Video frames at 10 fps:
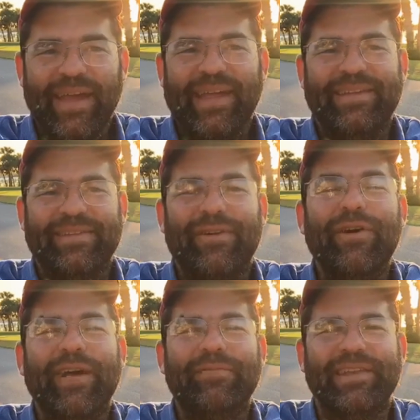Just
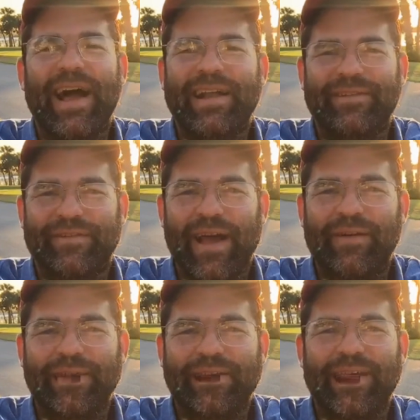look up the Doctor of
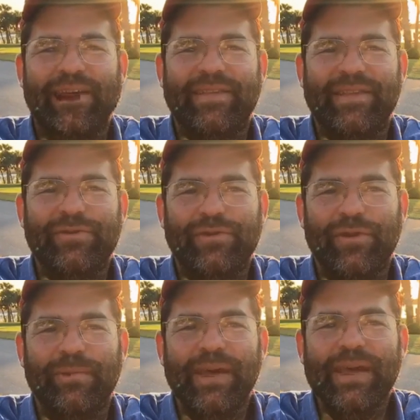Common Sense on
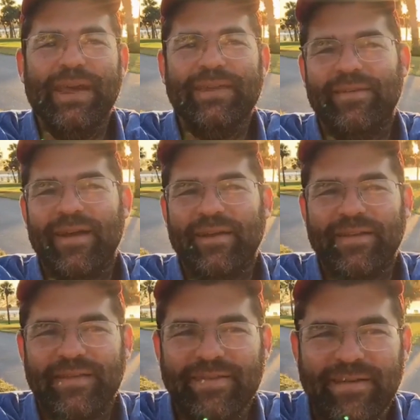YouTube. He's
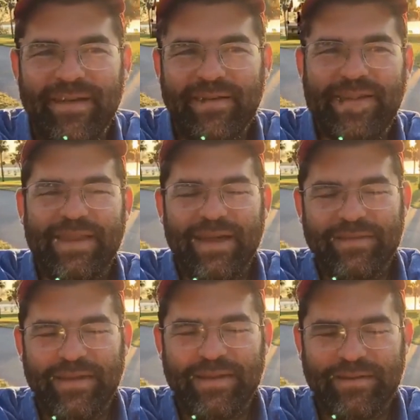hilarious. Sounds a lot like Deion
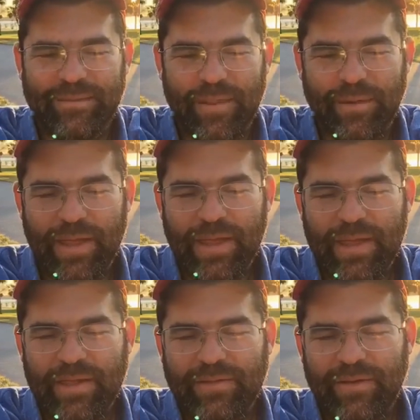Sanders, by the way.
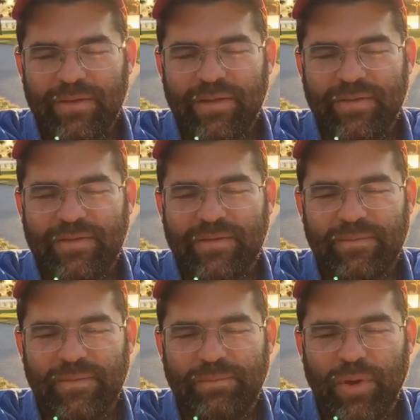So this
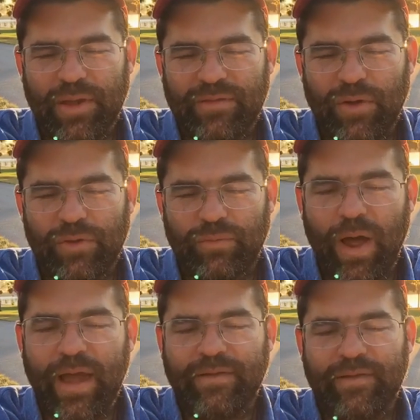book is called
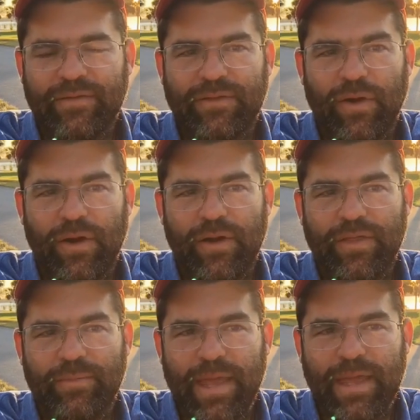Rising Star,
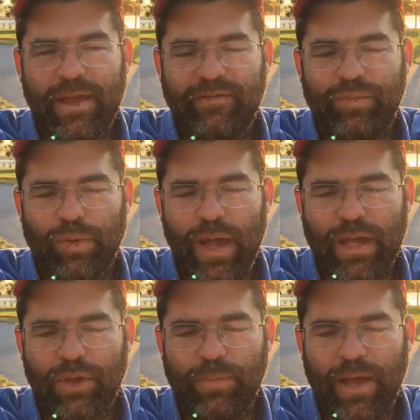The Making of Barack
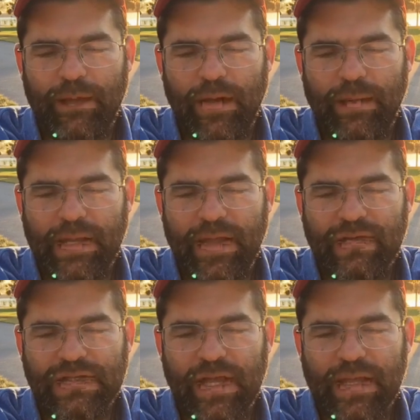Obama by
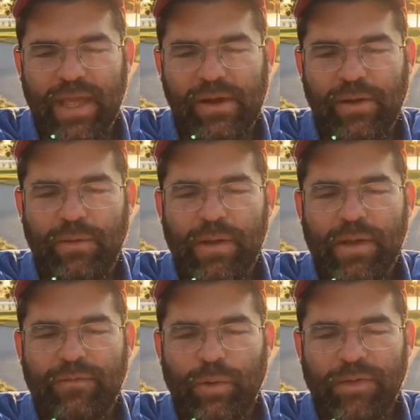David J. Garrow.
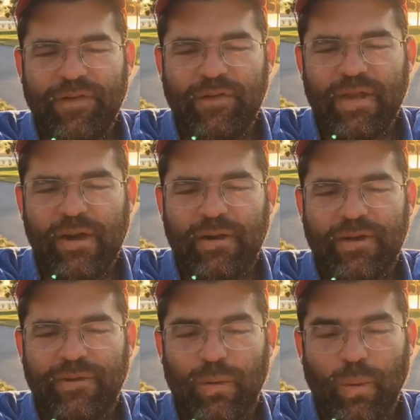
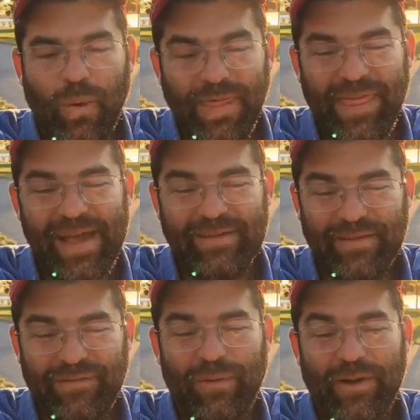$45 for
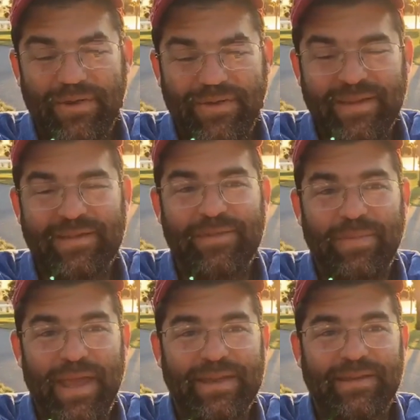1,460
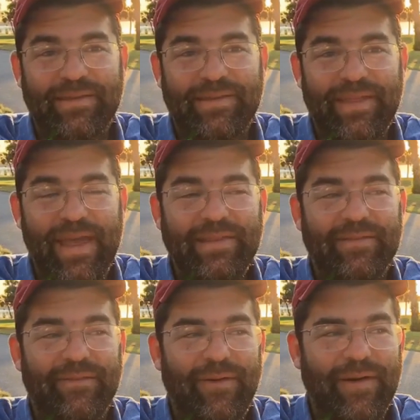pages. That's
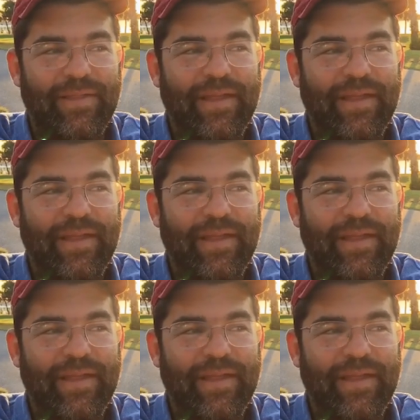long.